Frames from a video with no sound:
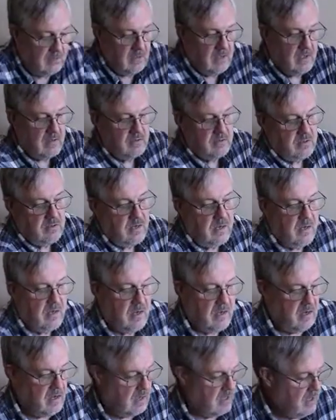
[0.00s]
The other
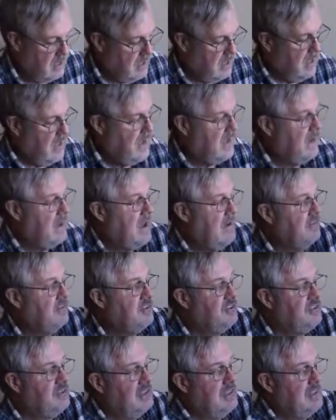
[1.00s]
side. And I have
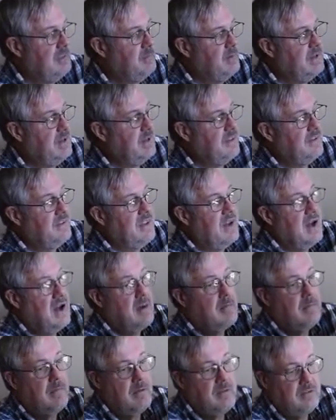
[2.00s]
just a little bit on the
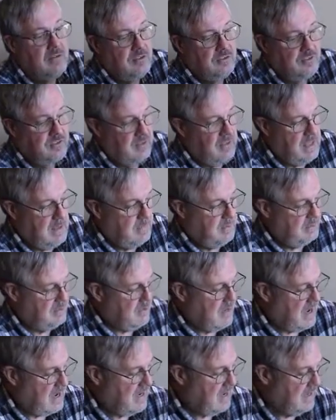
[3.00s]
top. just to keep it
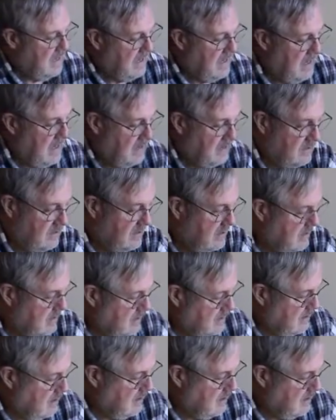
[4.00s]
tight against the